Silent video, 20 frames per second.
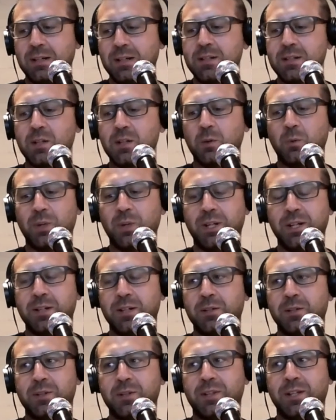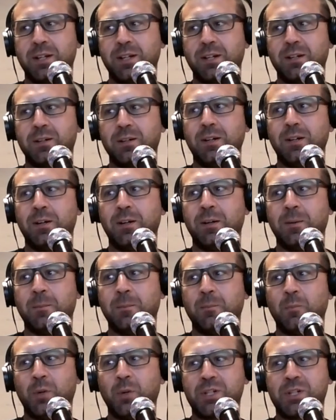So we didn't do it there,
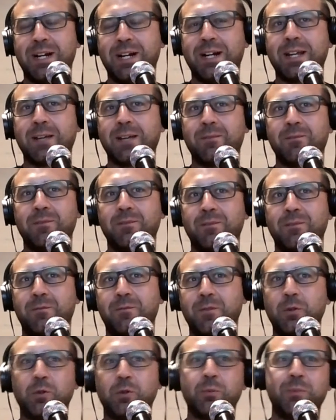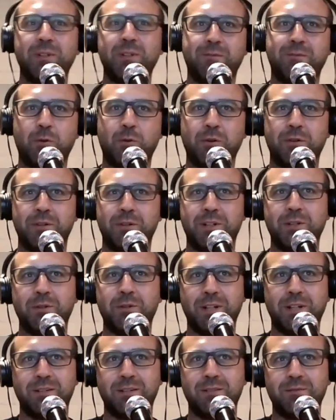which kind of fueled me for
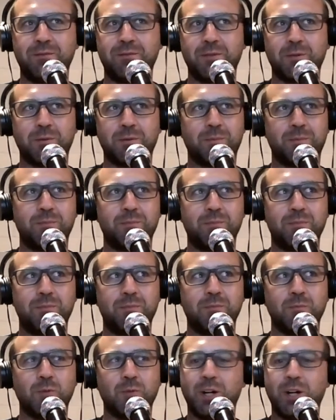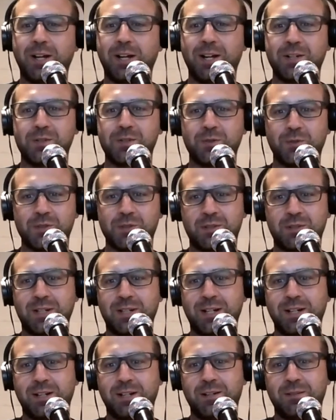doing it for Raw Nationals.
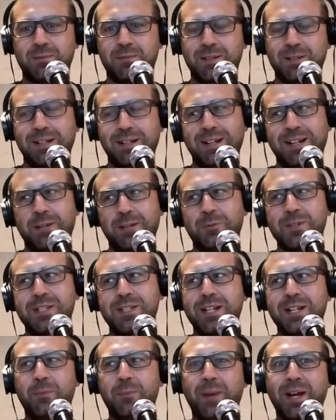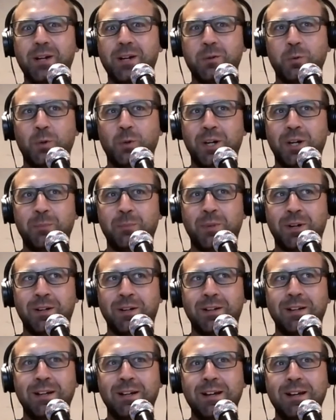Kind of, I don't want to say no matter what,
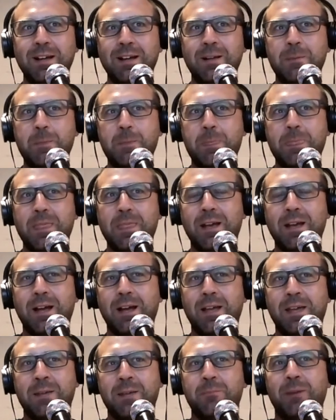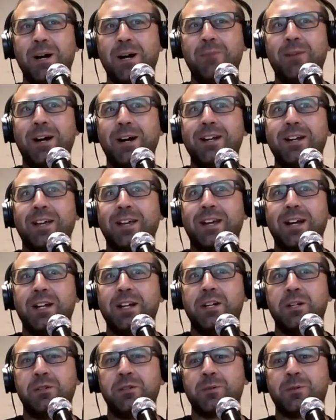but in my mind, like, I
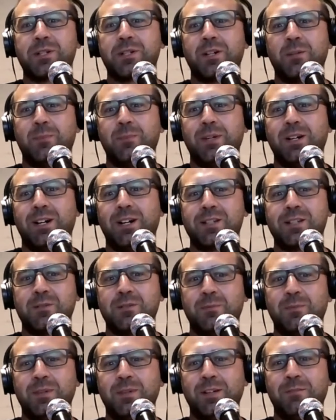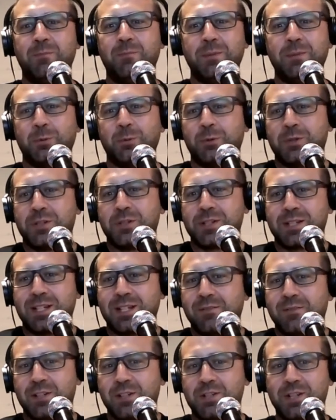knew it was going to be awesome if people would just
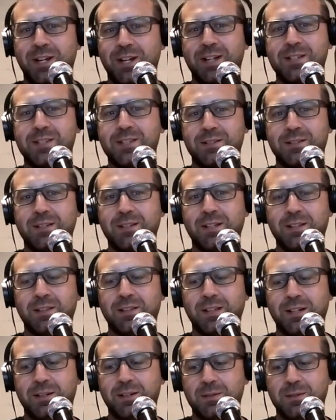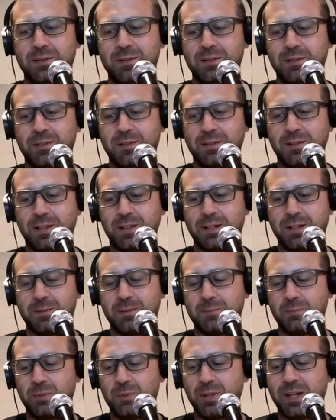give it a chance and let it
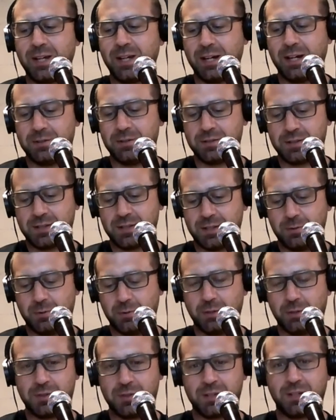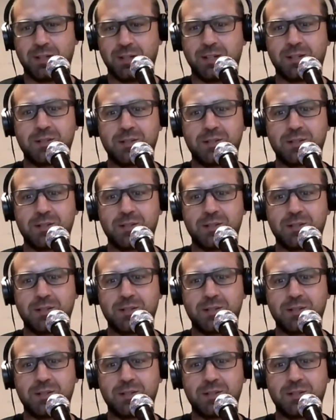play out and see what it was like.